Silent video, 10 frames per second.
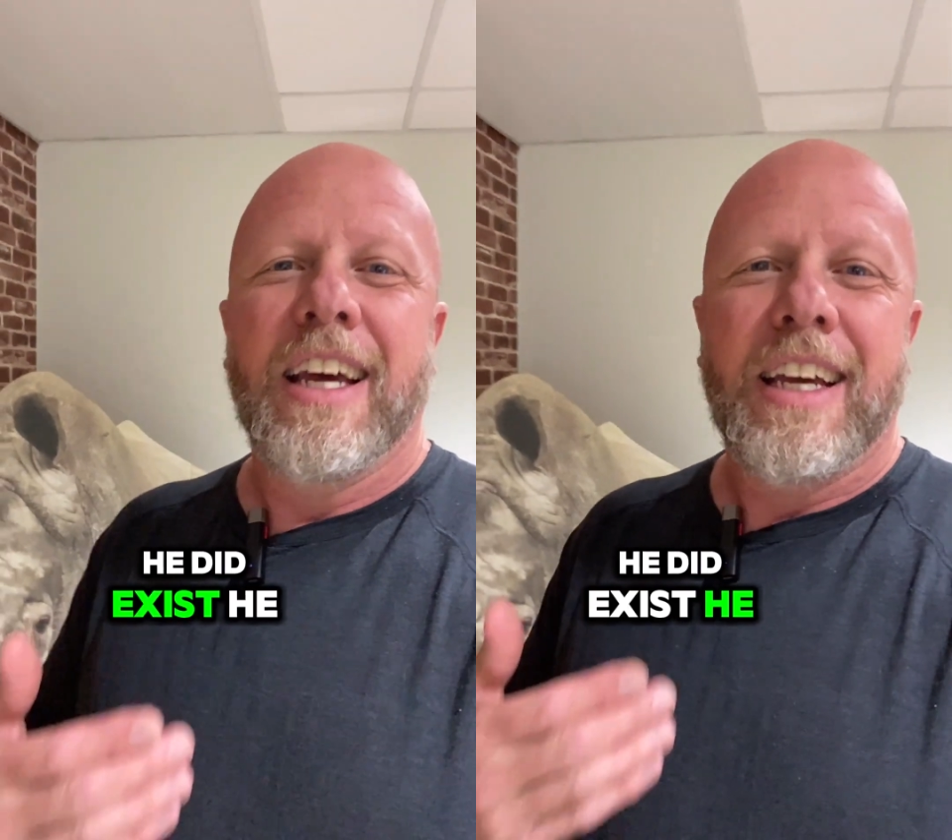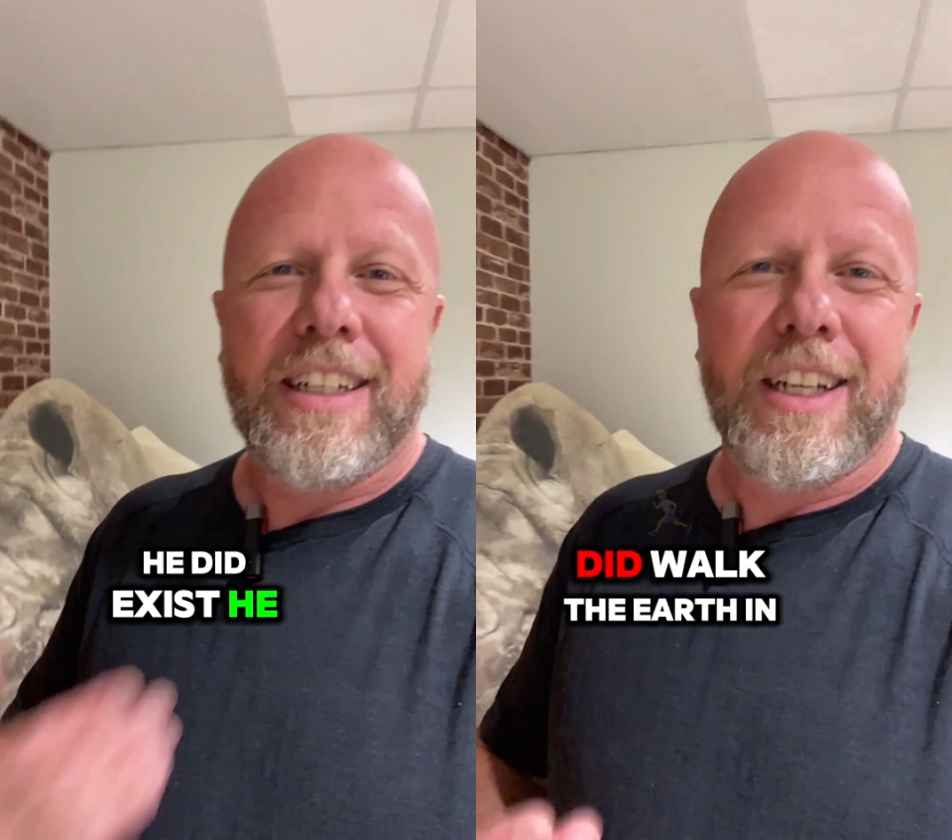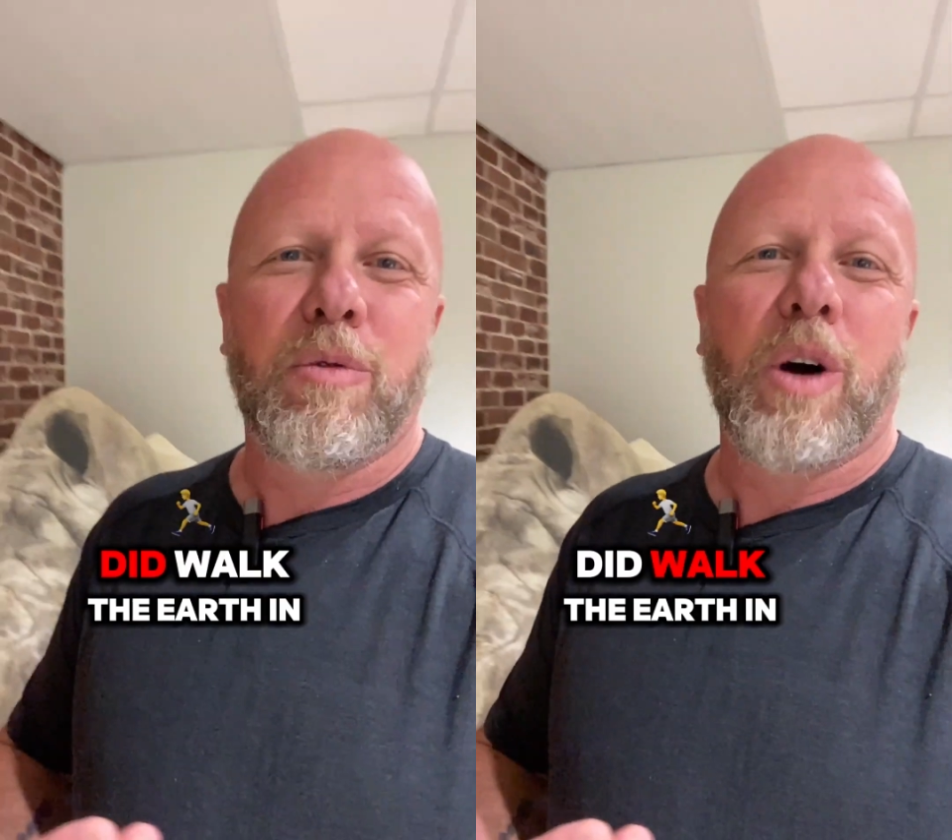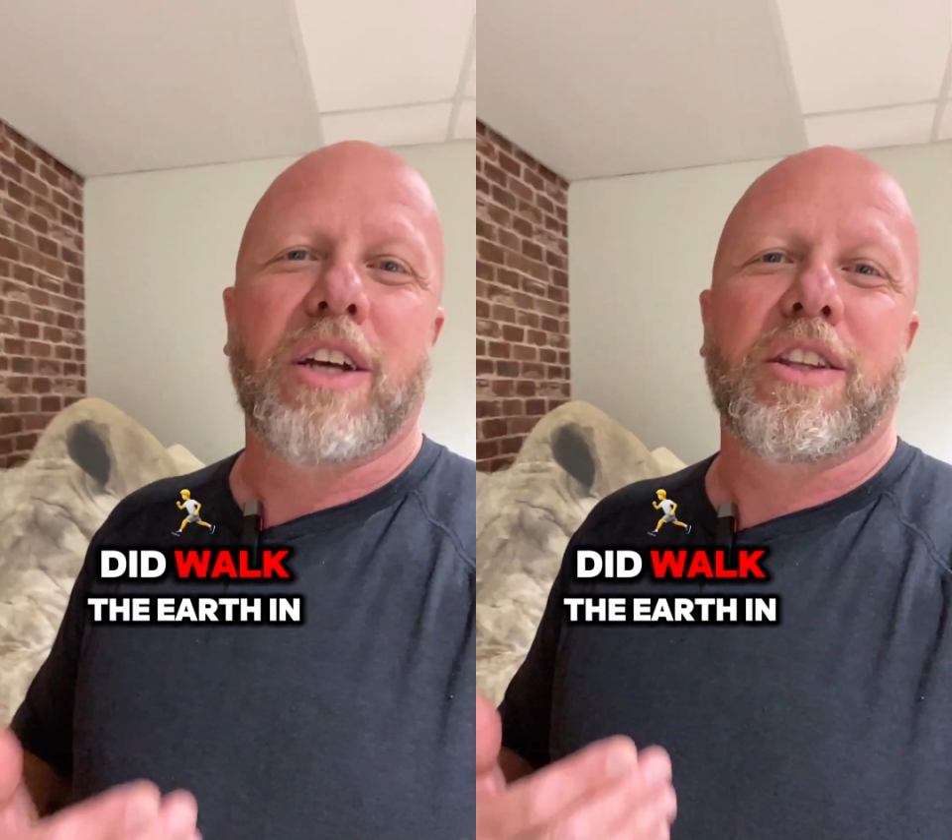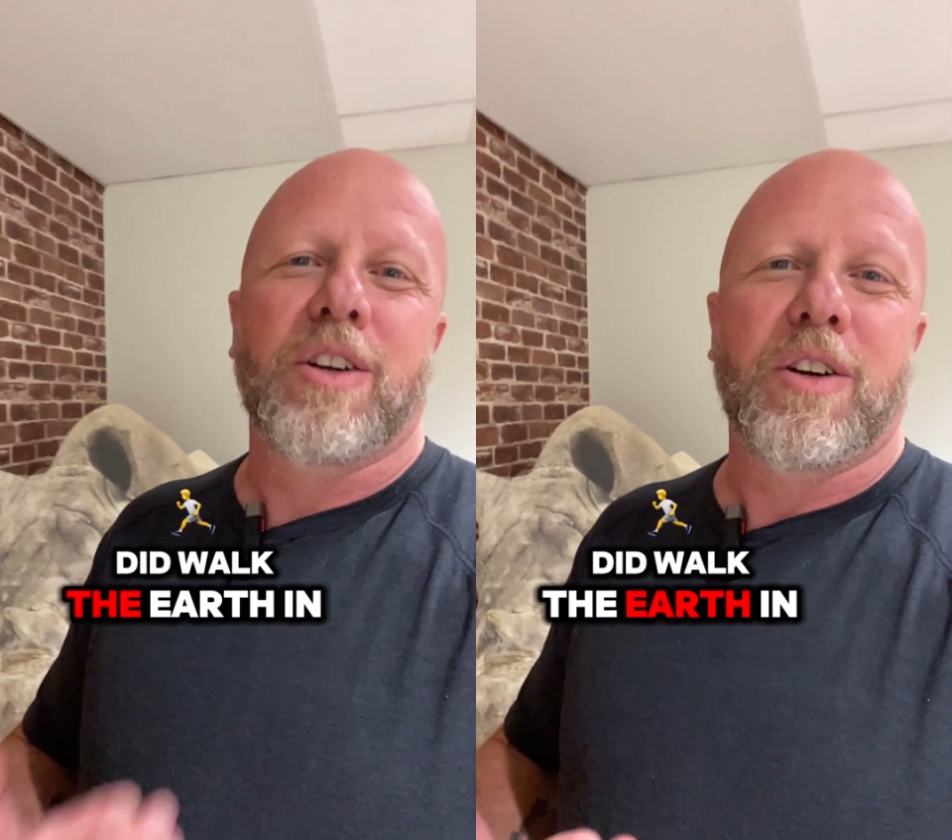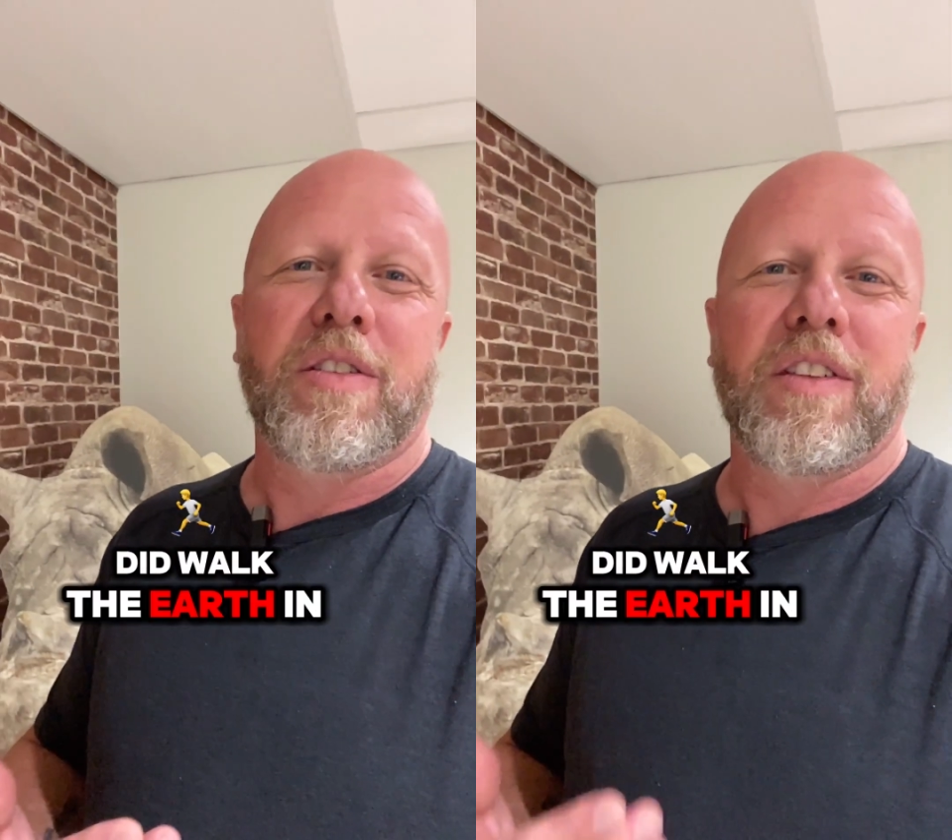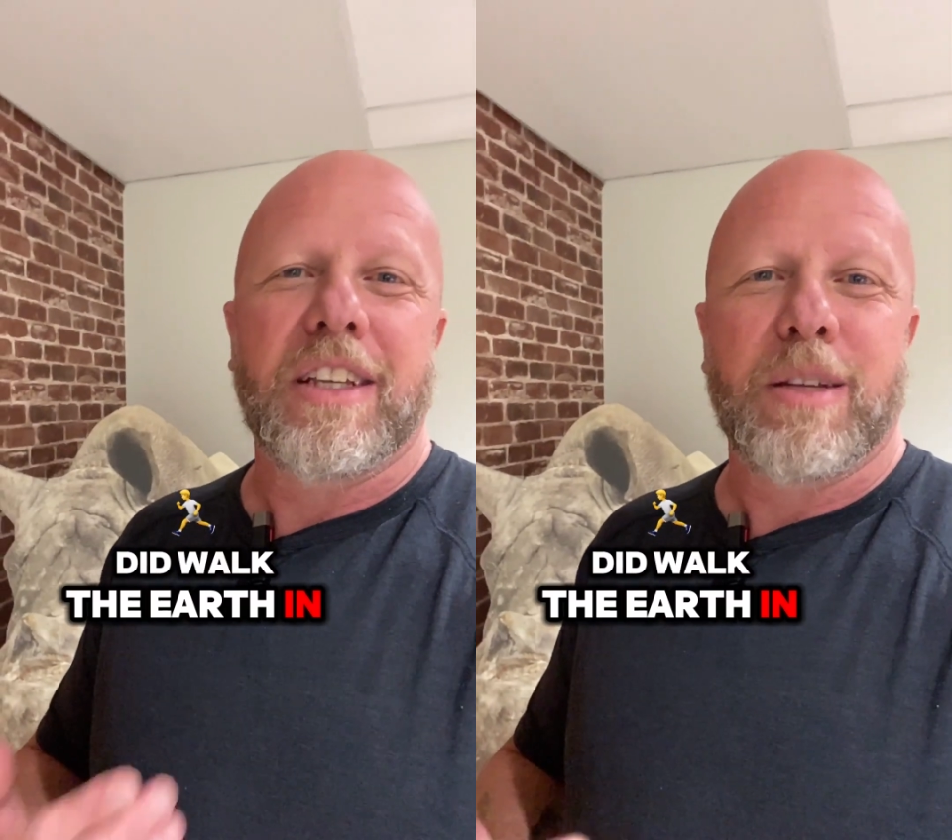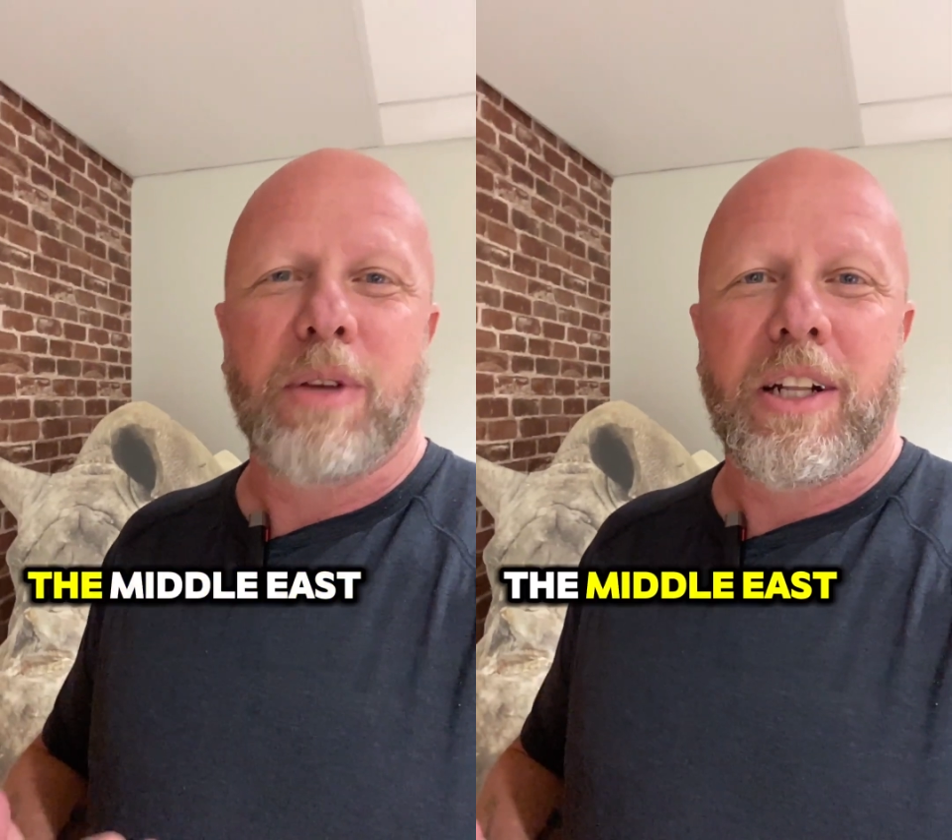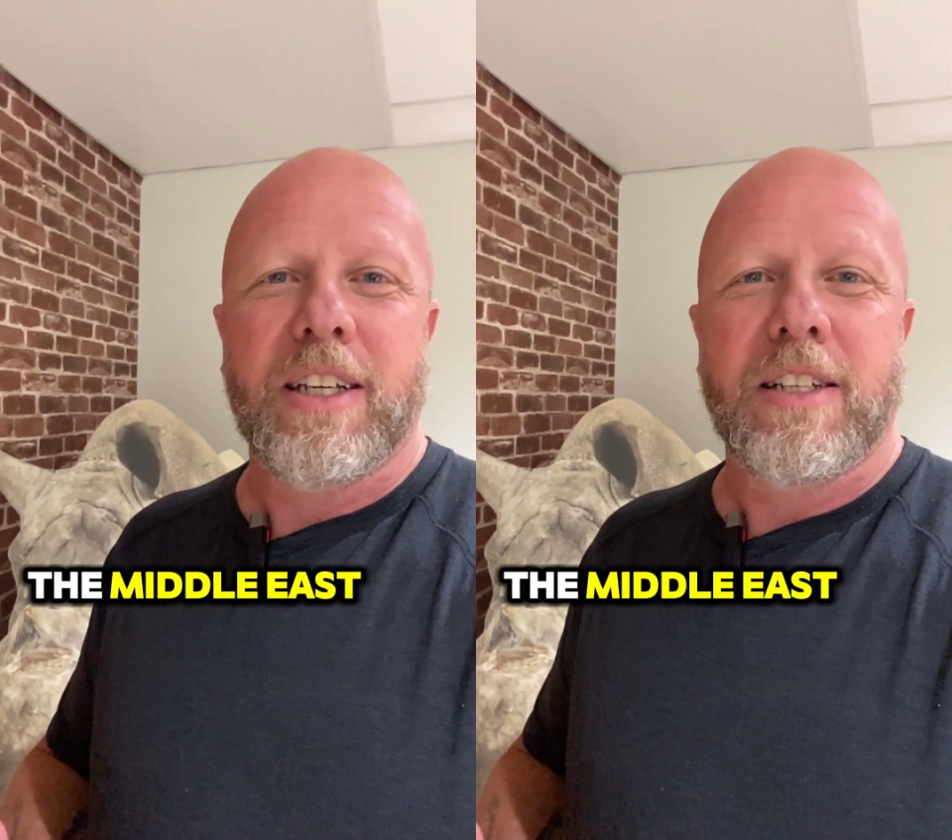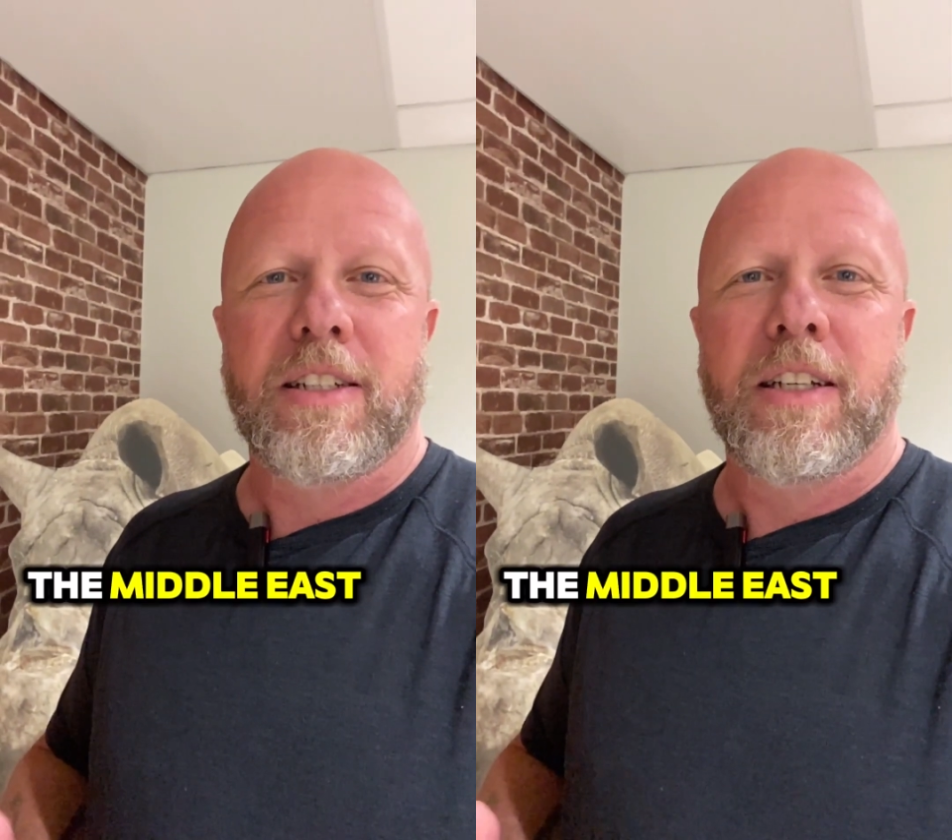He did walk the earth in the Middle
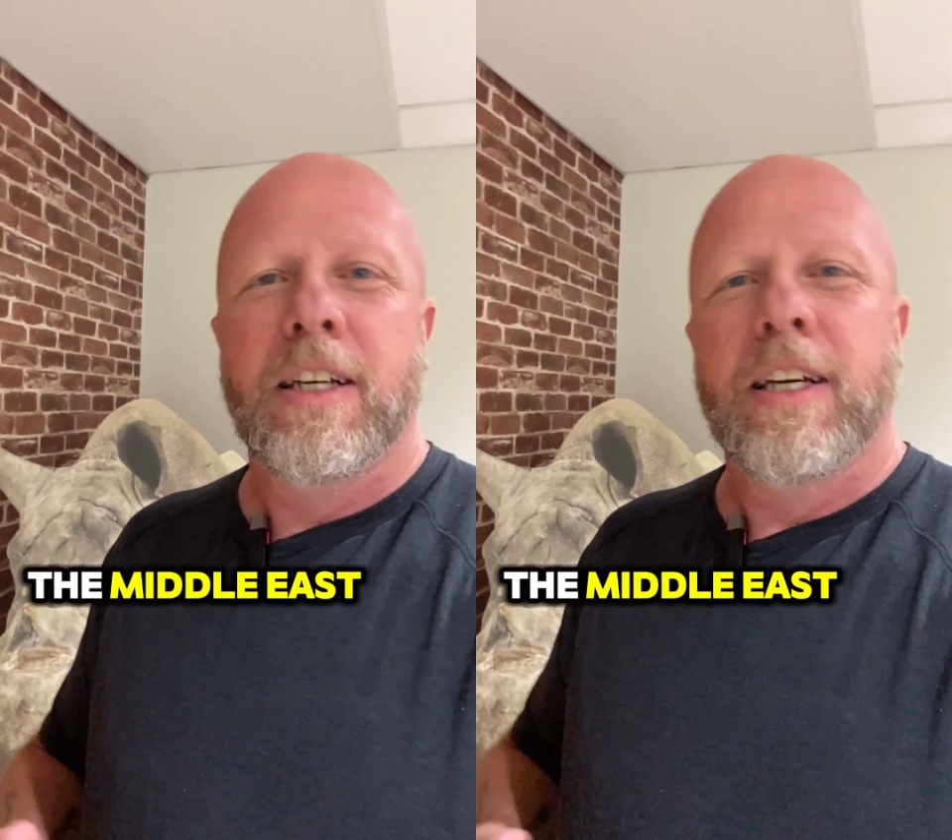East.